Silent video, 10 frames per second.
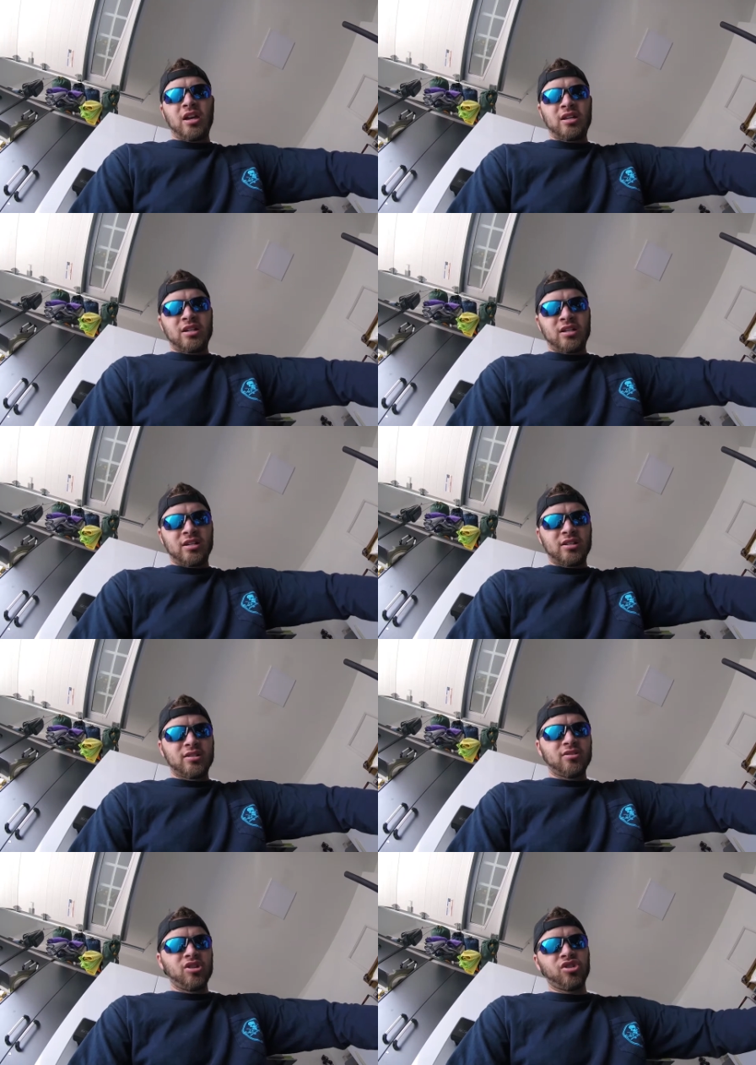that
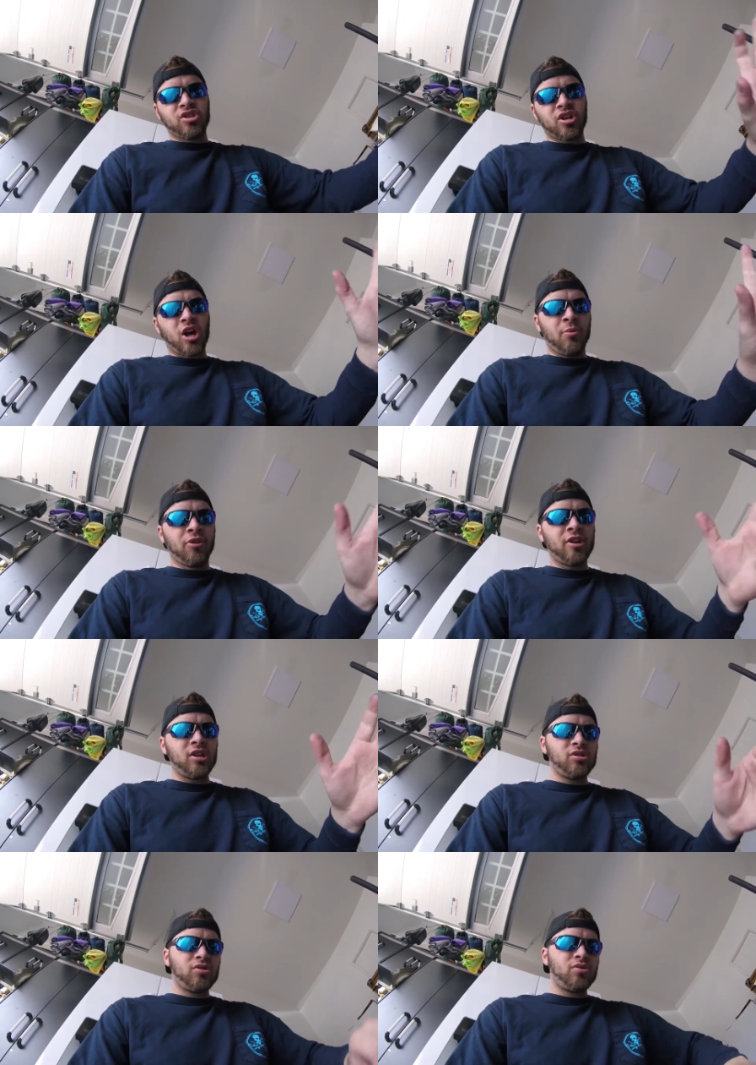there's just a couple
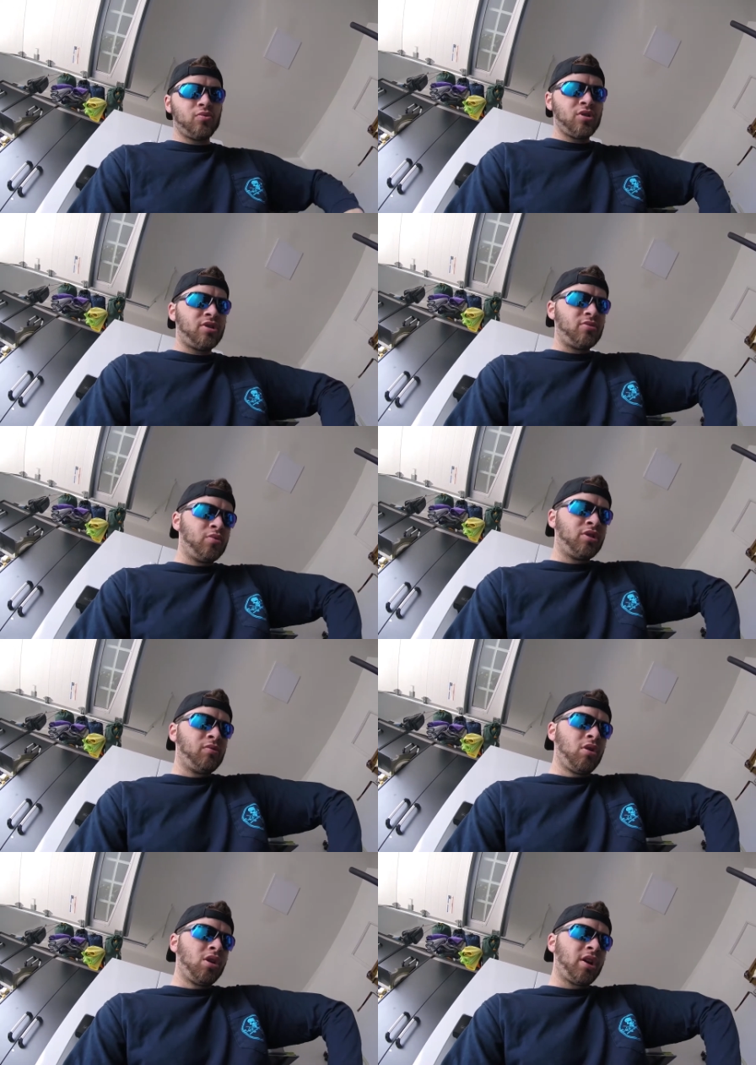things with it
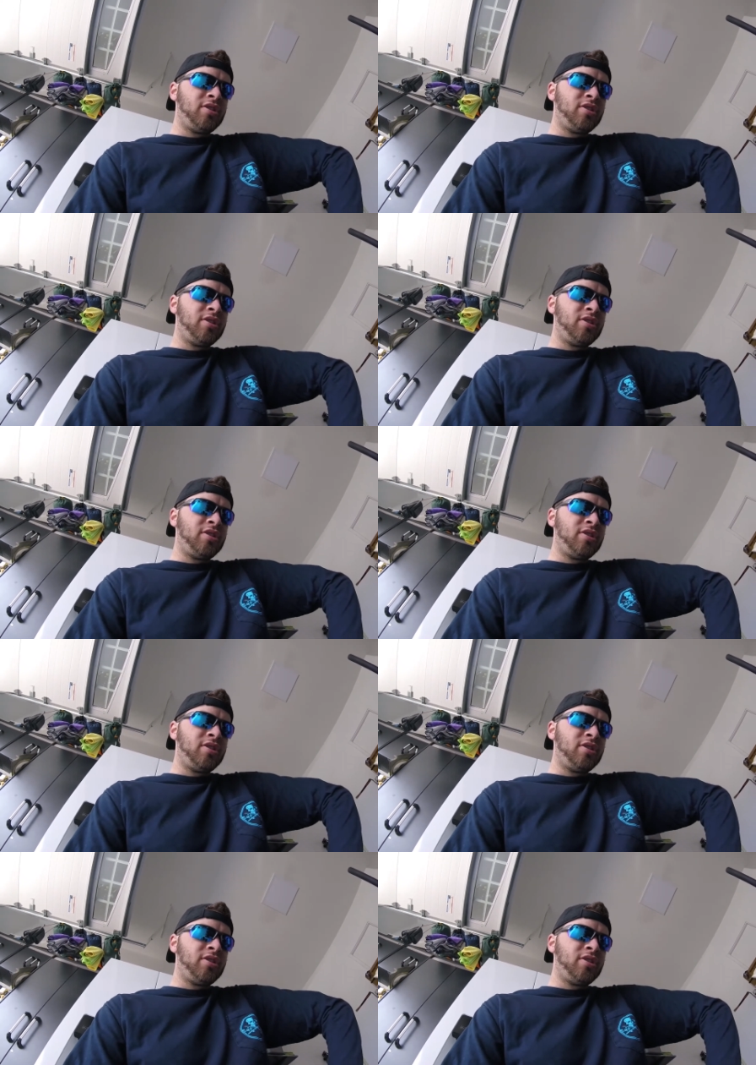wrong.